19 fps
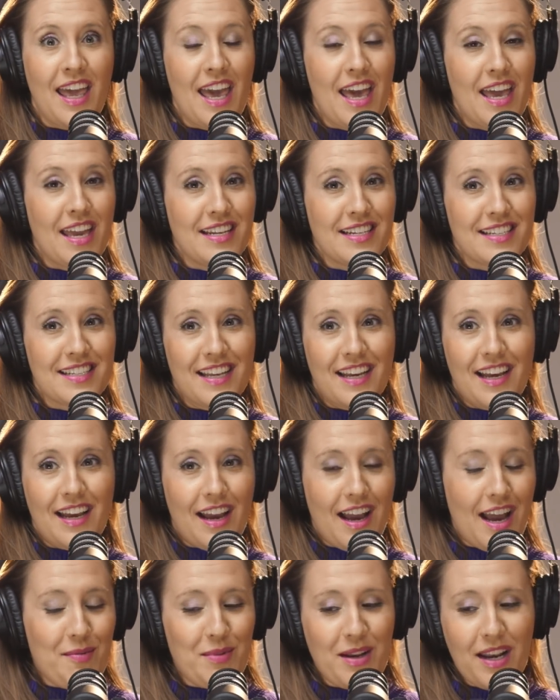and
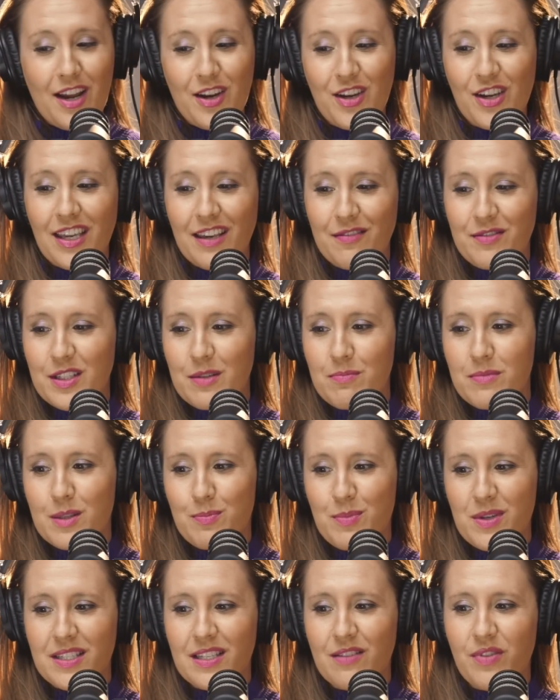i mean i could give some
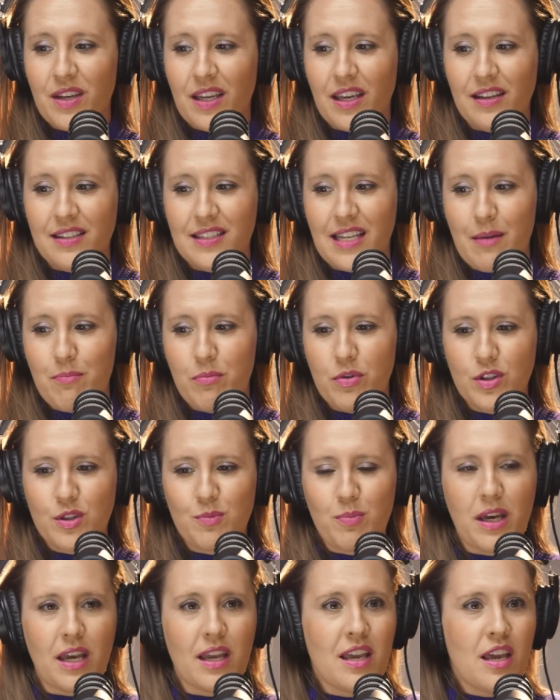specific examples
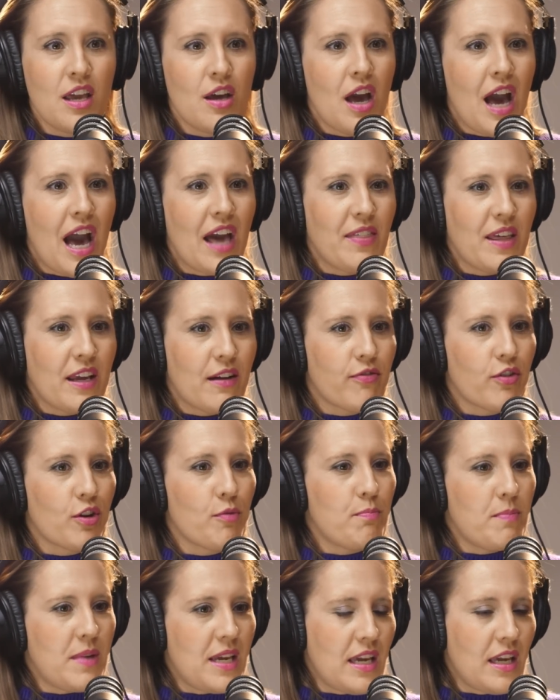but i think for
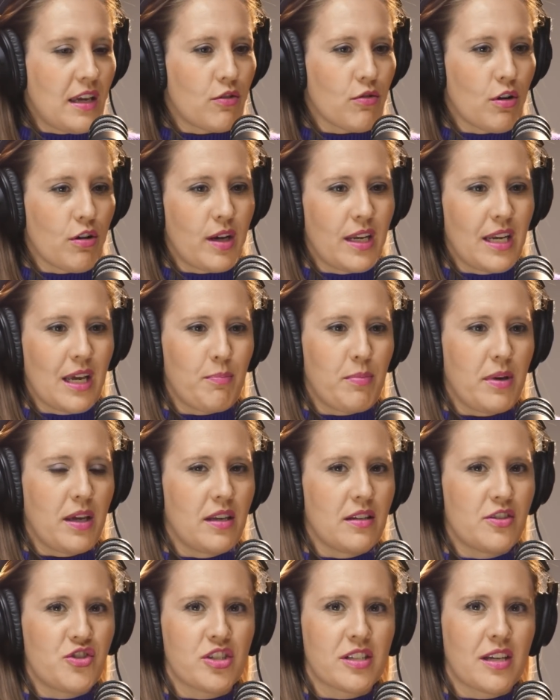me growing up
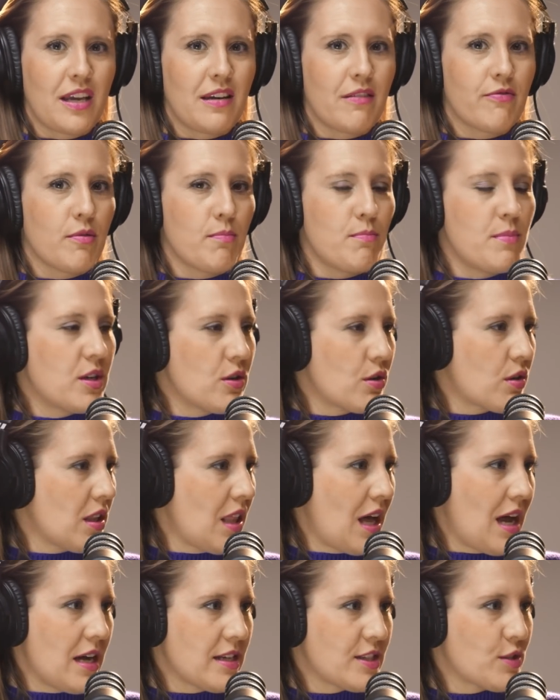in just kind of a middle
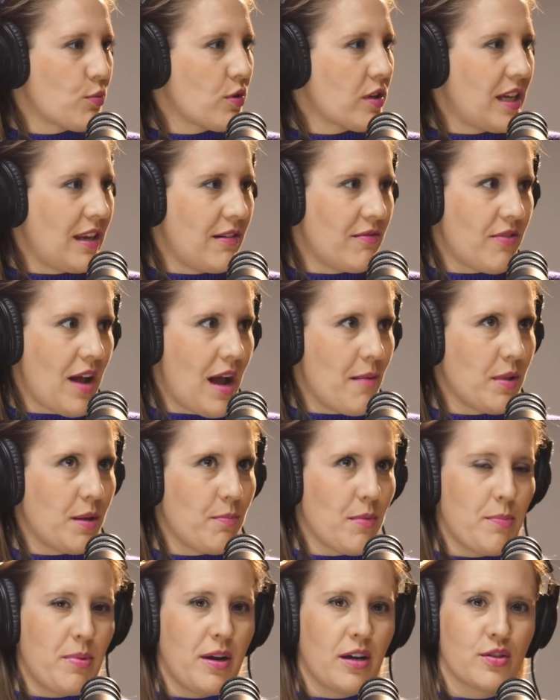class working family
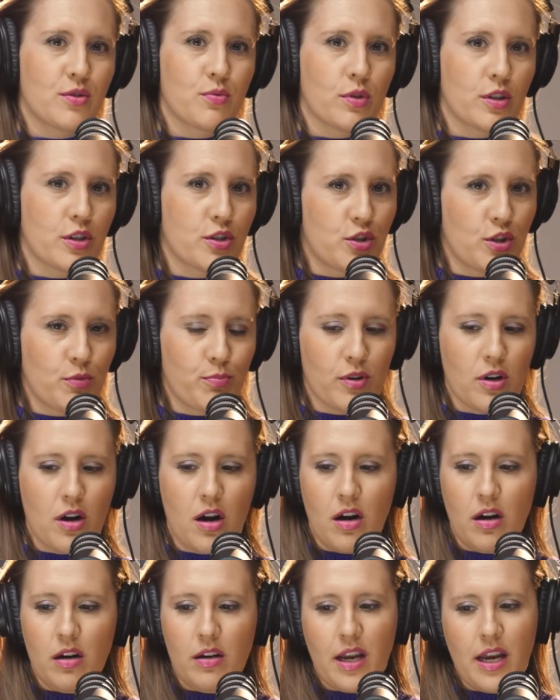my parents worked super
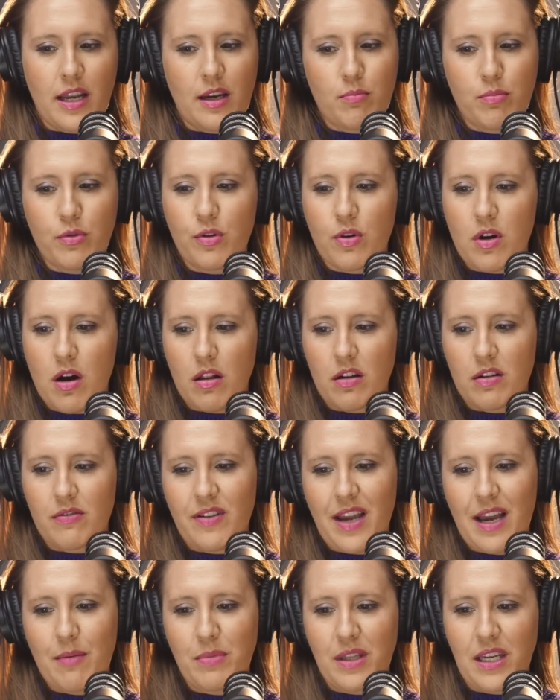hard kind of blue collar
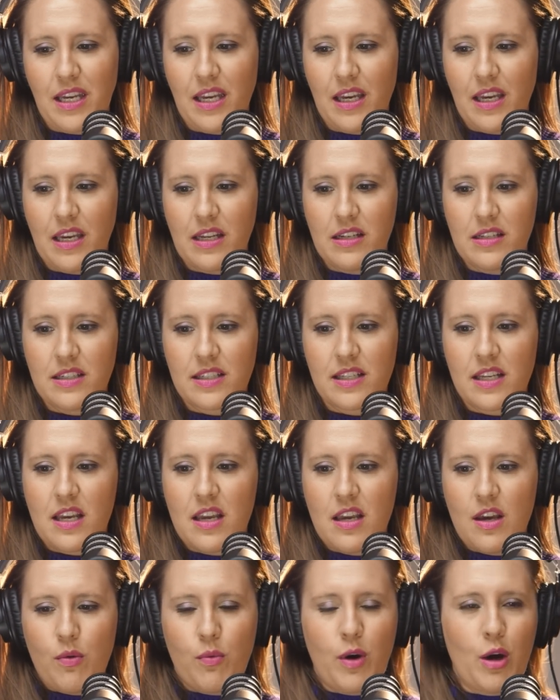family and
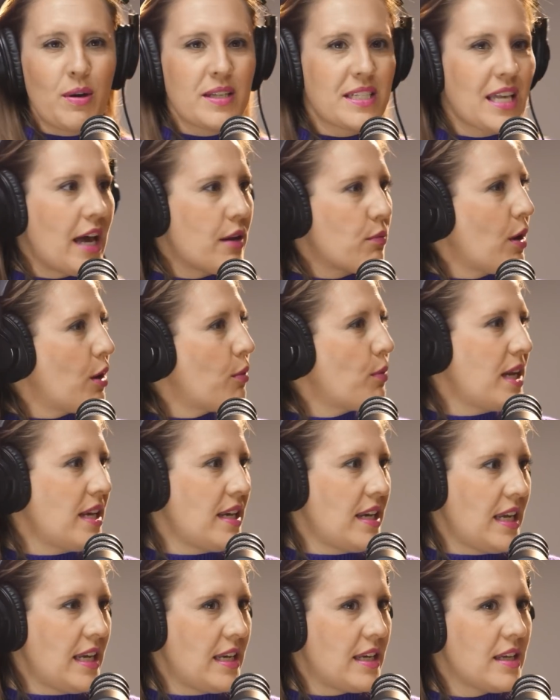we always had what we
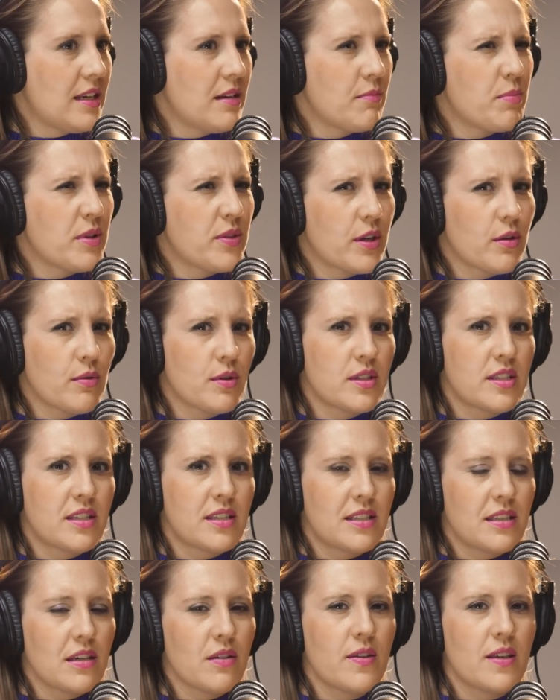needed but there was
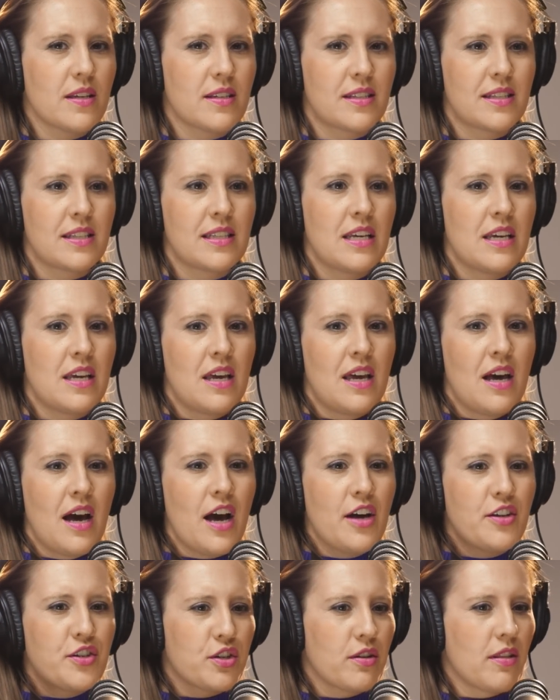still this
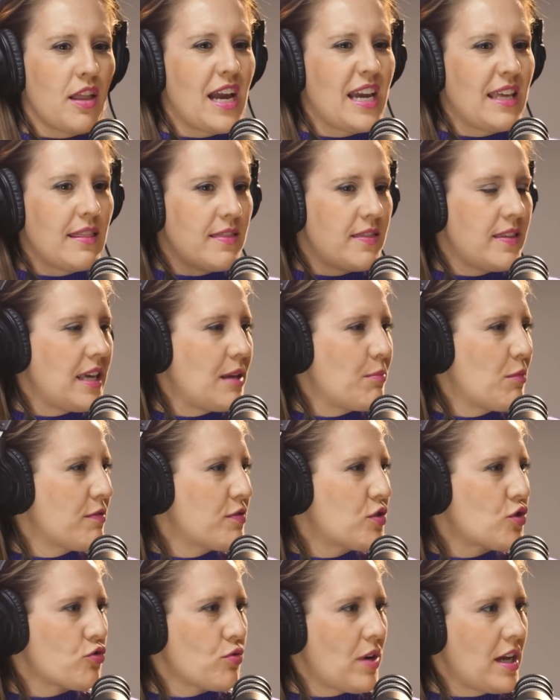underlying theme of
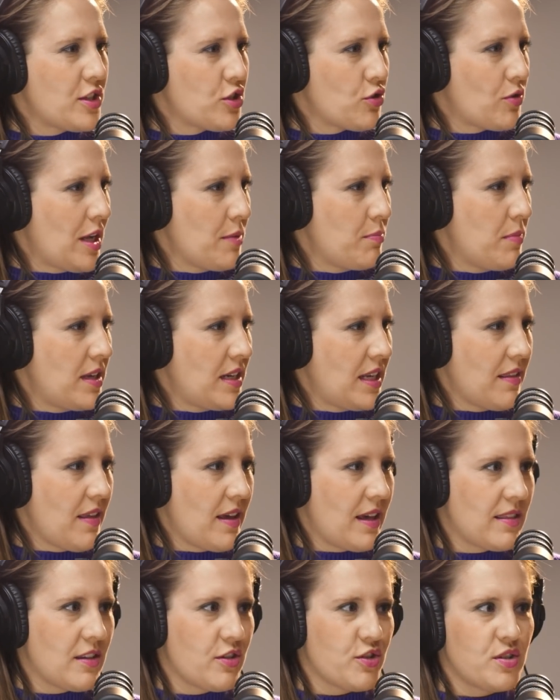stress around money
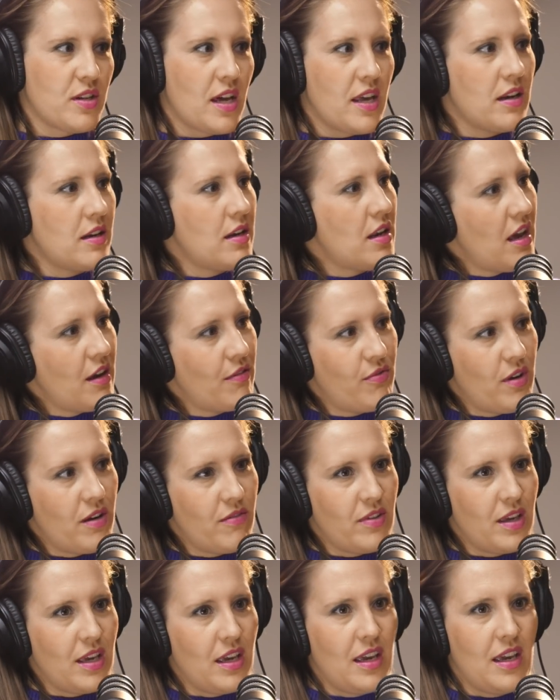like there's not enough
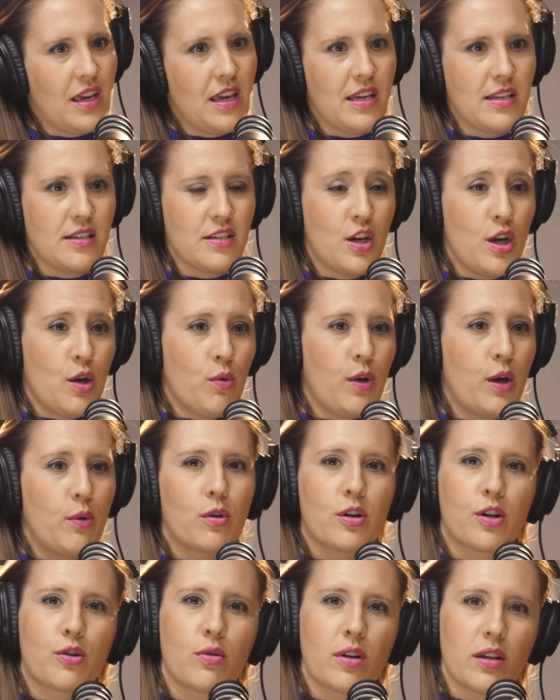of it and we
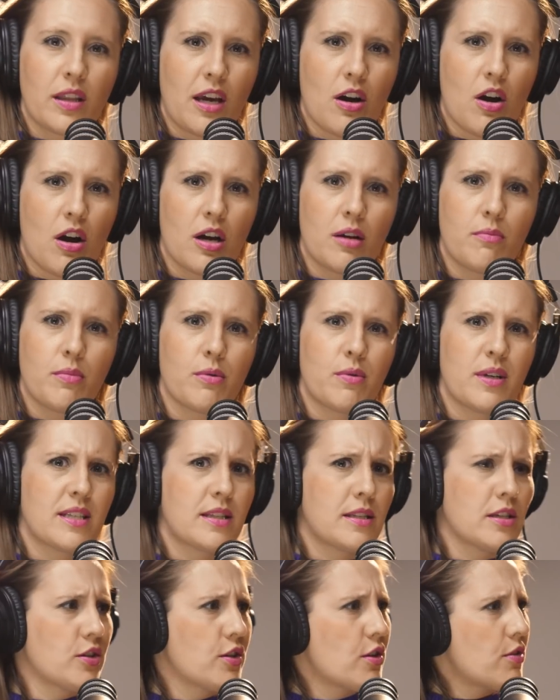work really hard but we
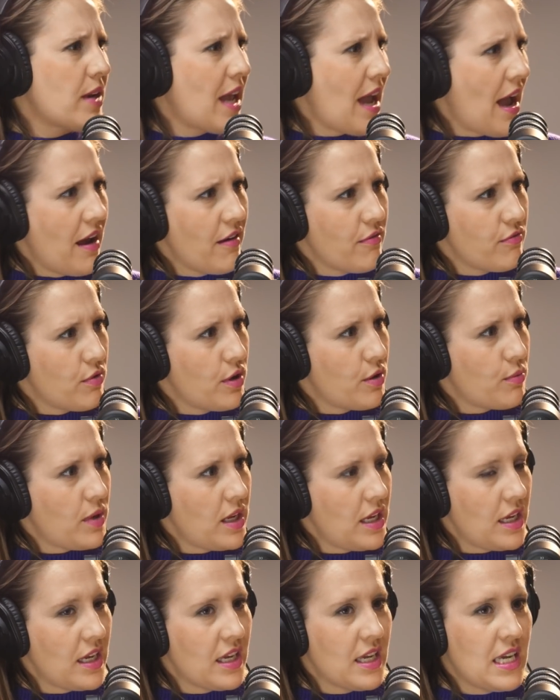still don't have what
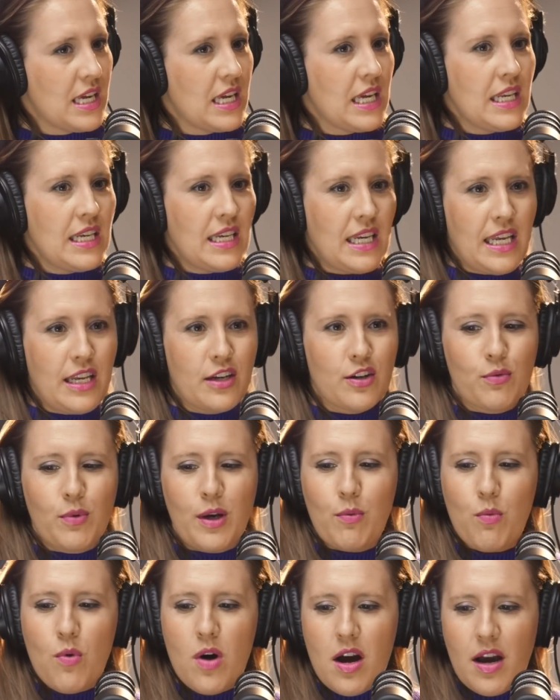we need or
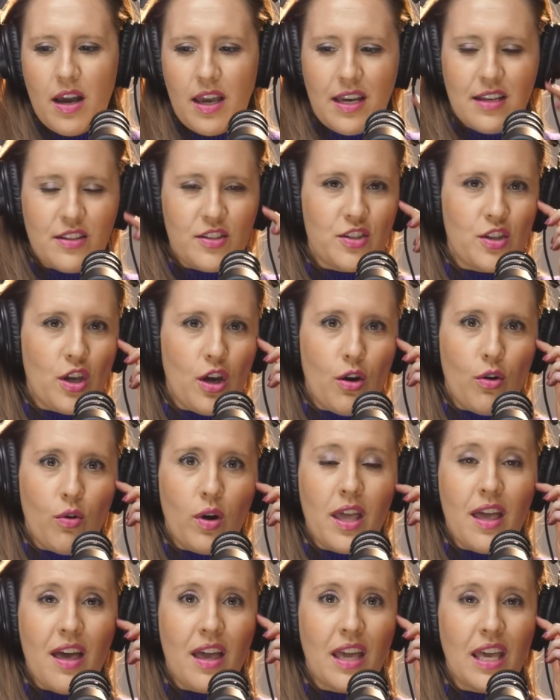we want and so
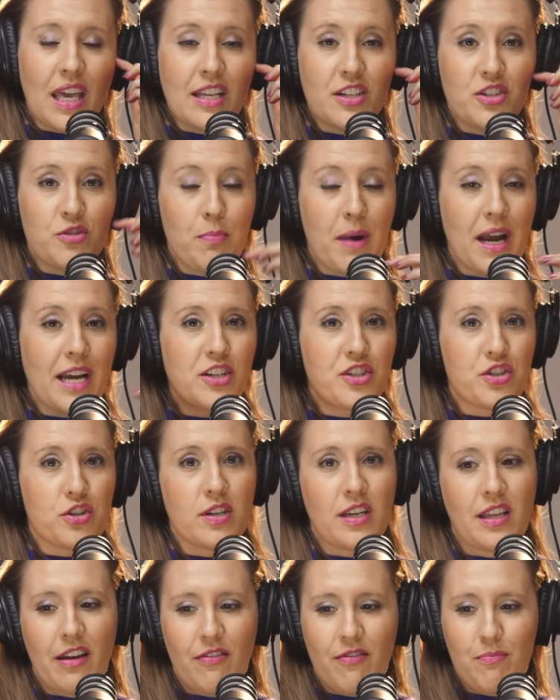in my
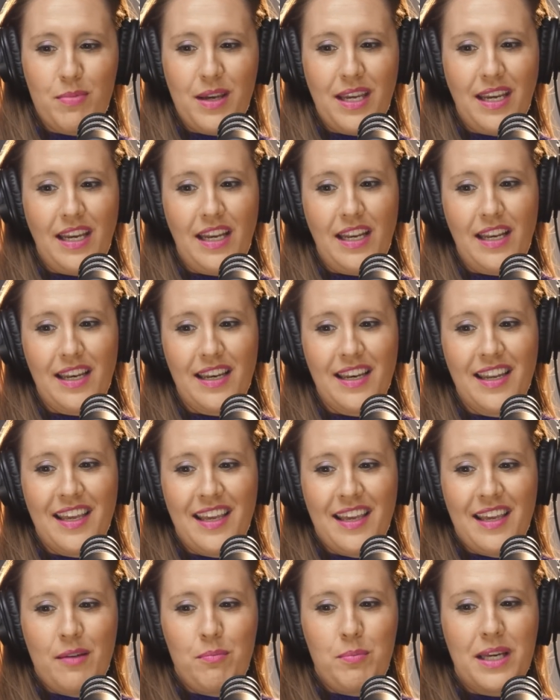journey of being
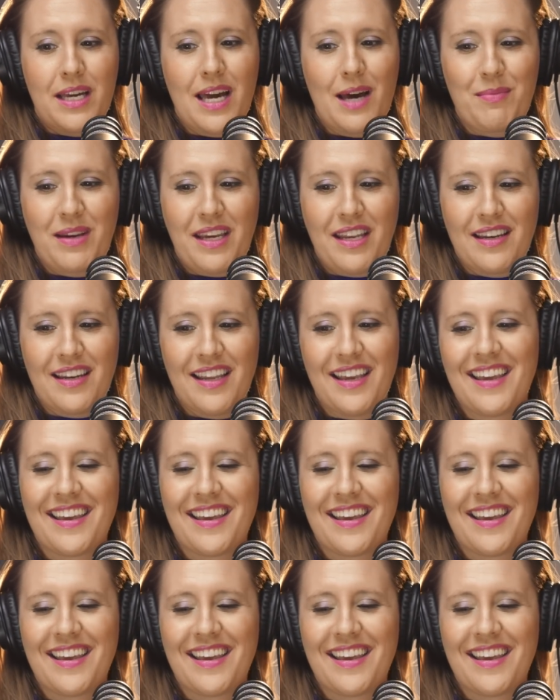becoming